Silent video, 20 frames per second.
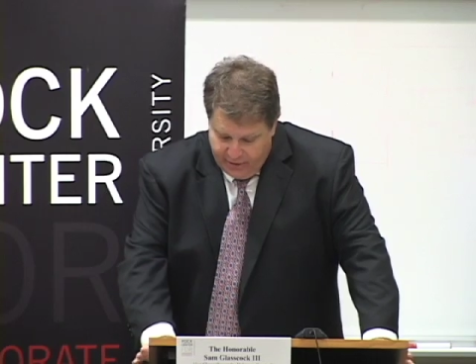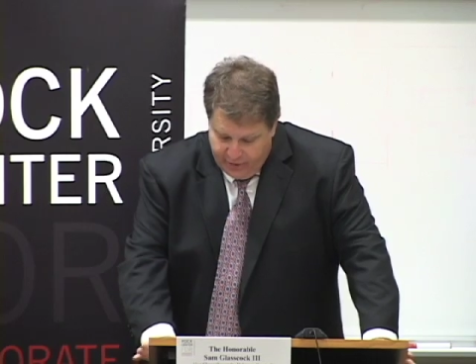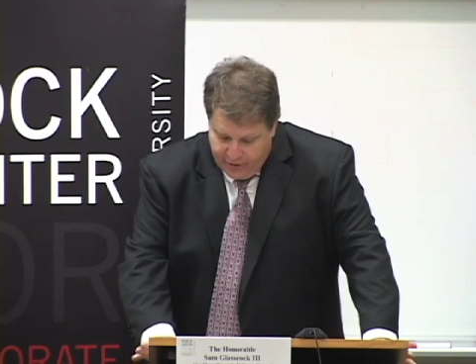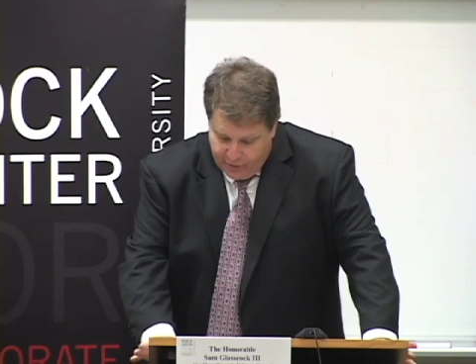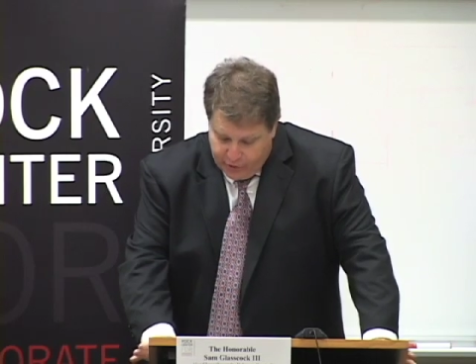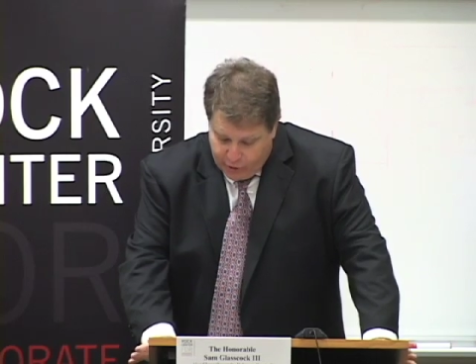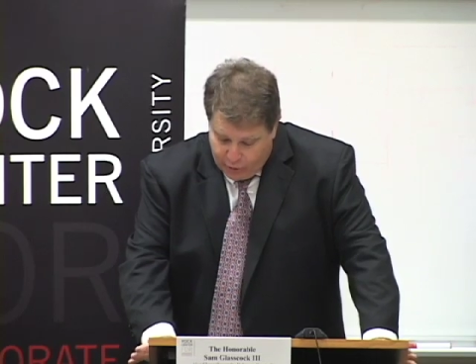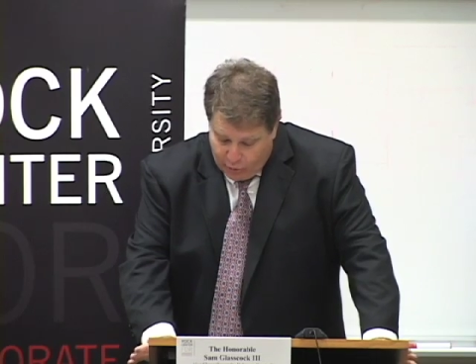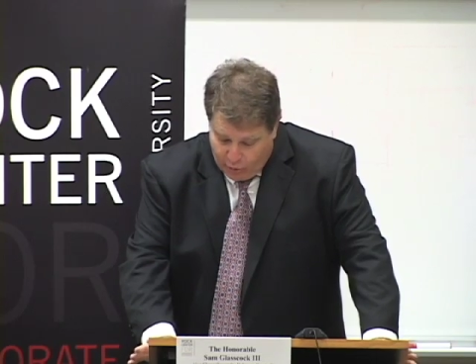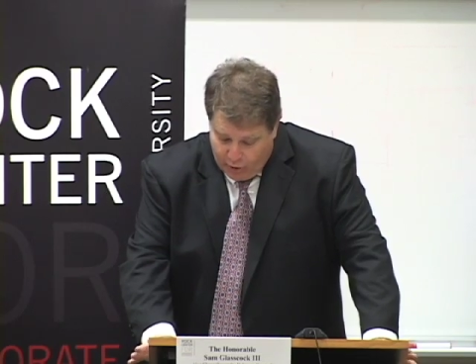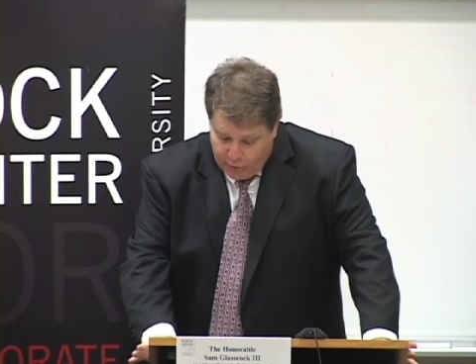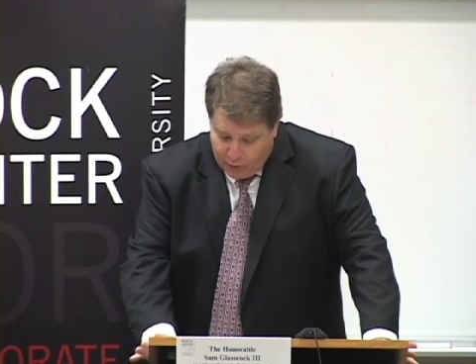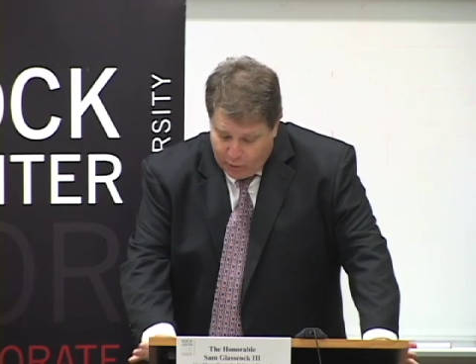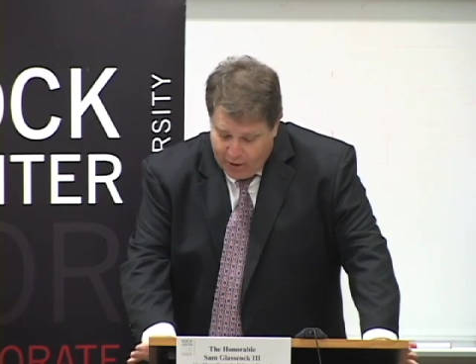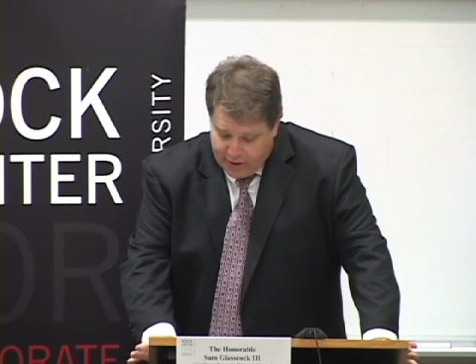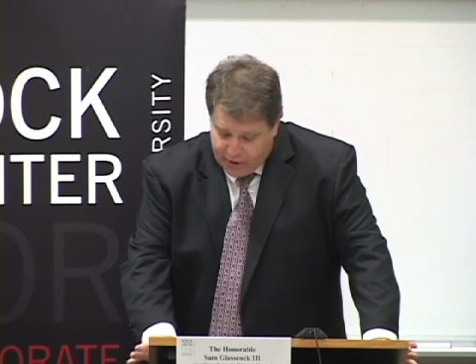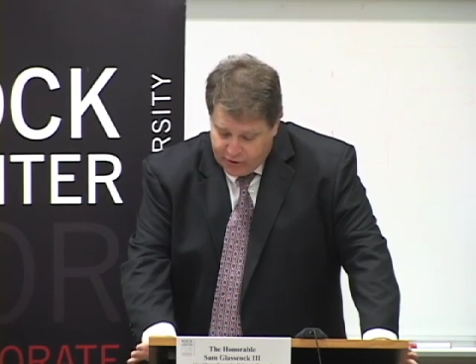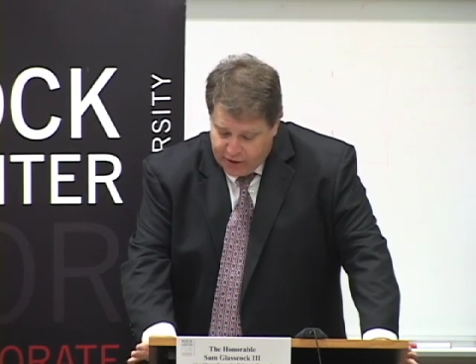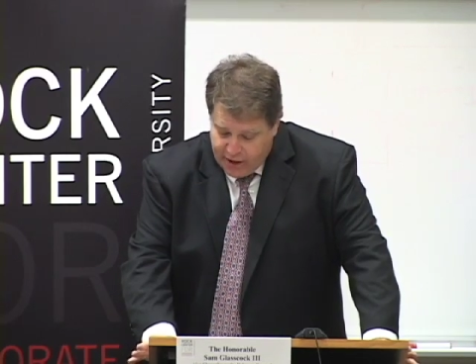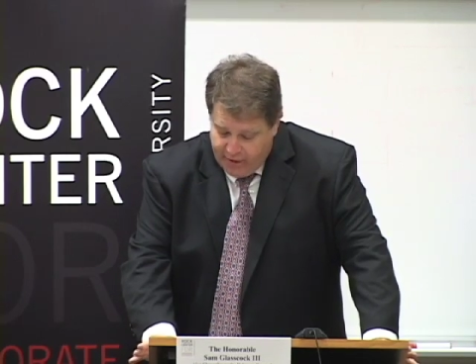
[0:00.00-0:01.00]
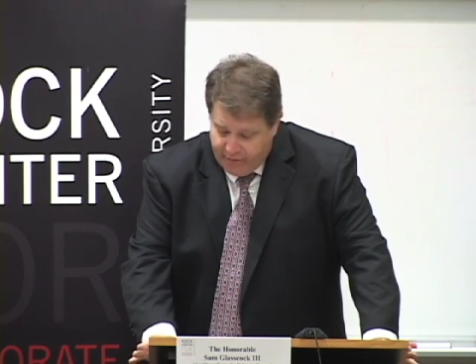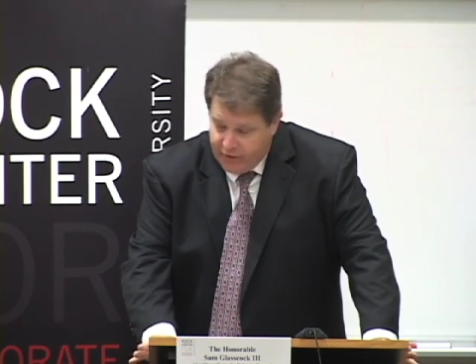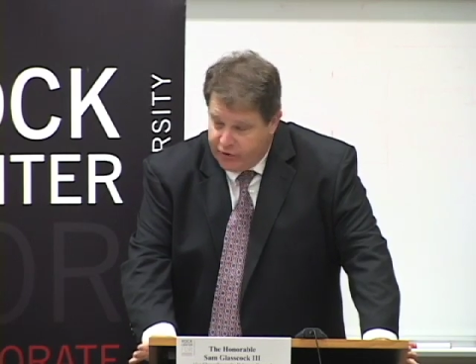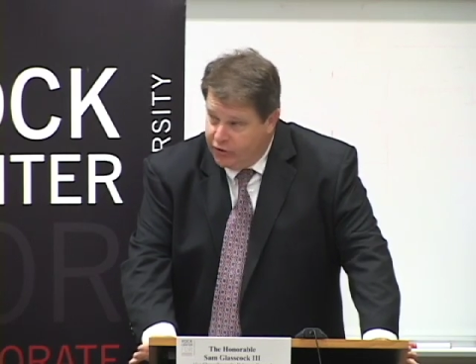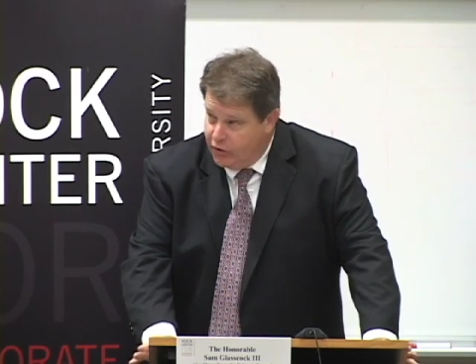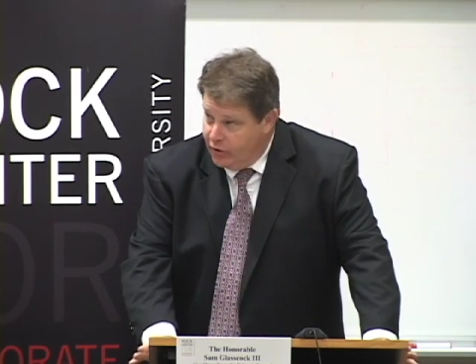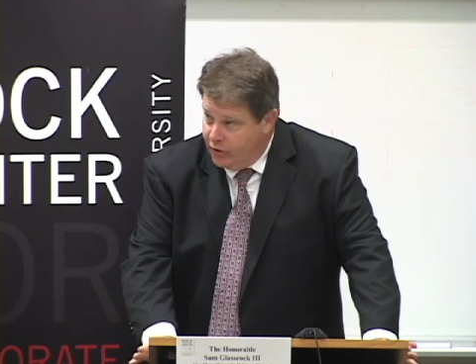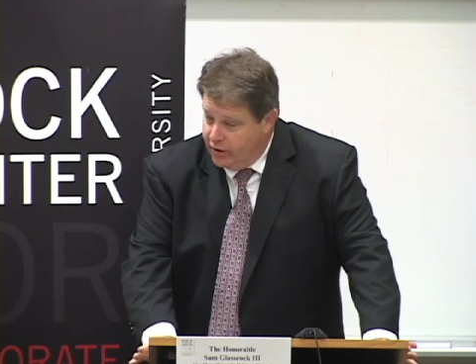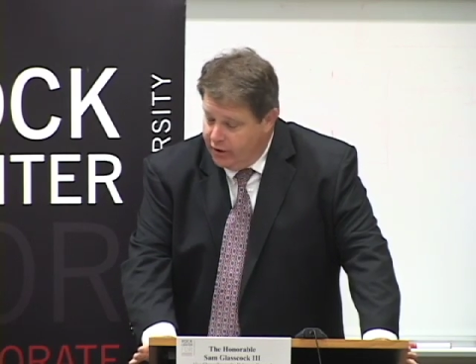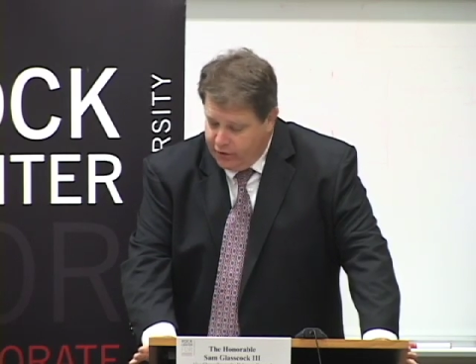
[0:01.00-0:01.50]
the directors have a
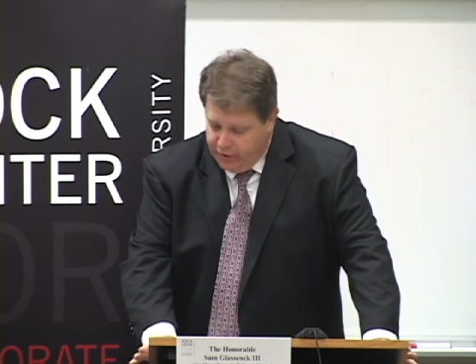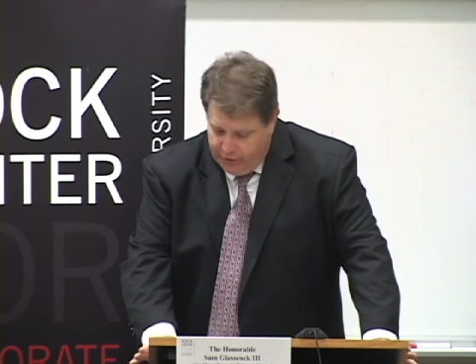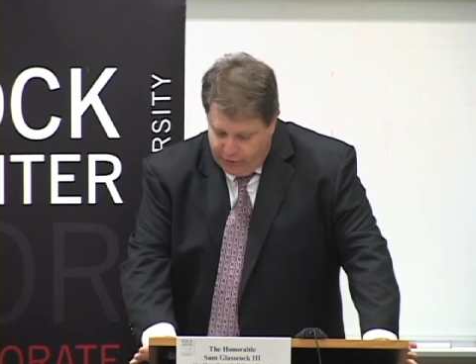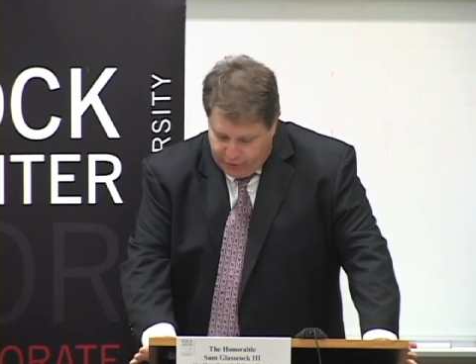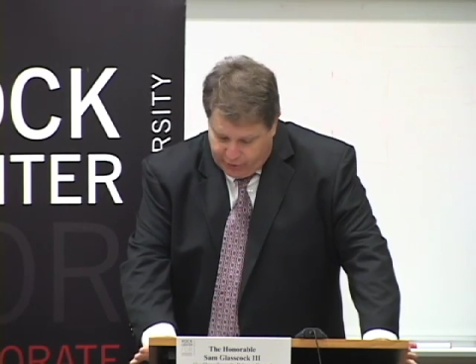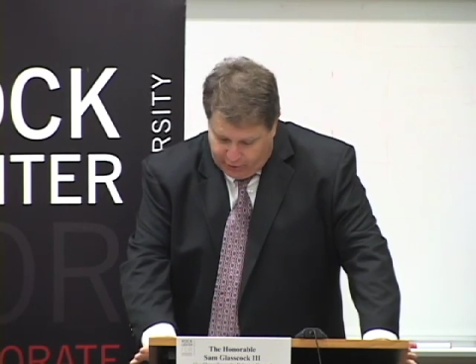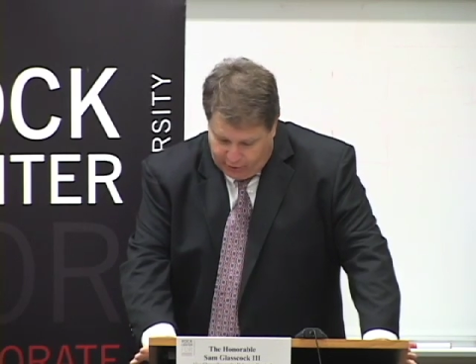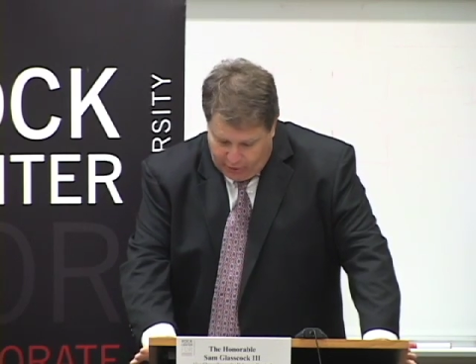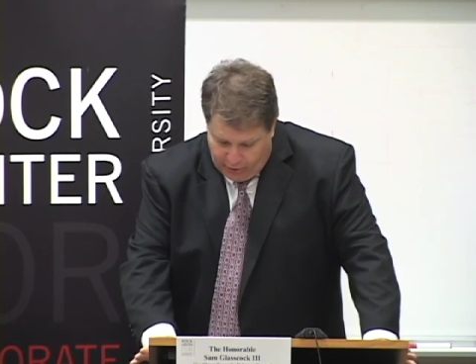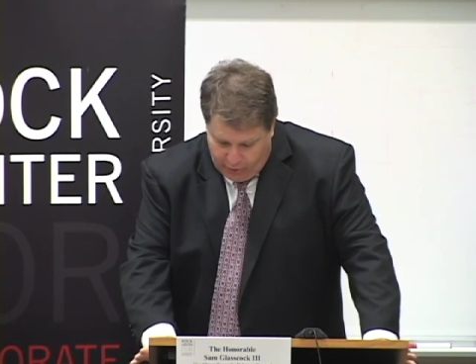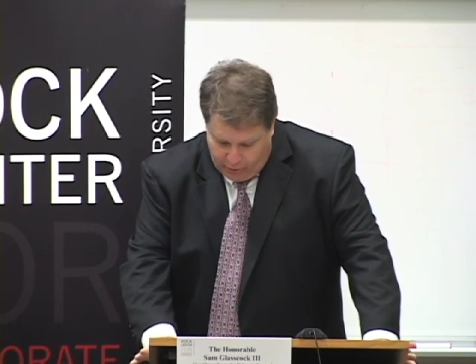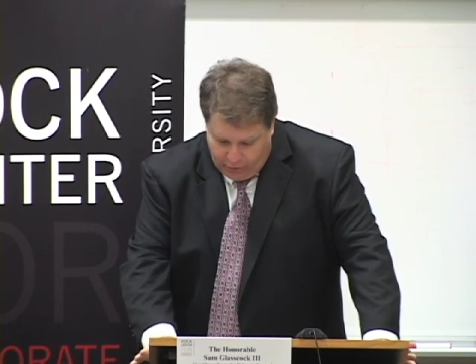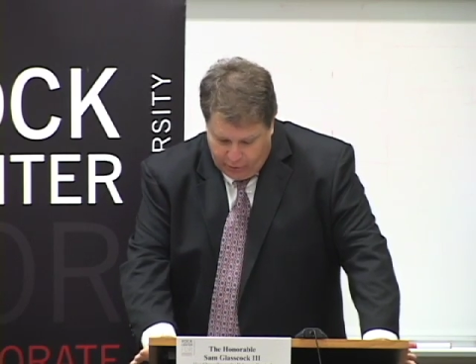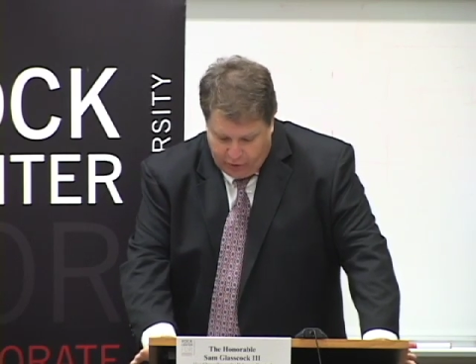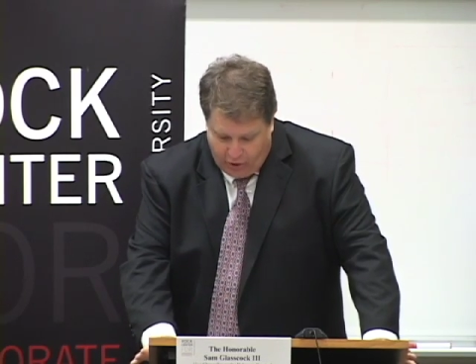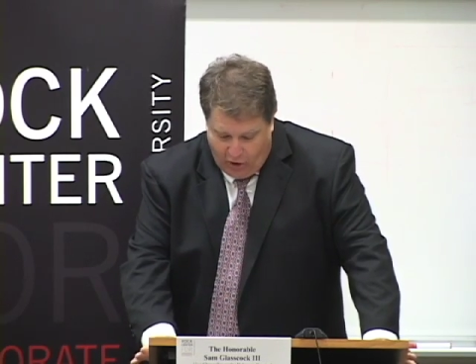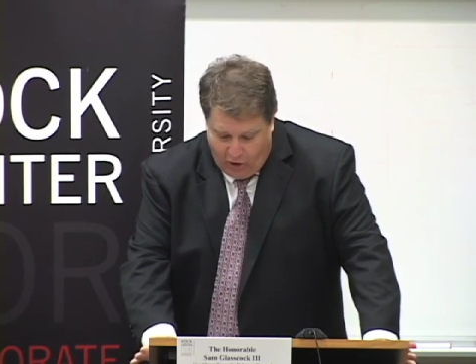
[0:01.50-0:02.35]
duty to disclose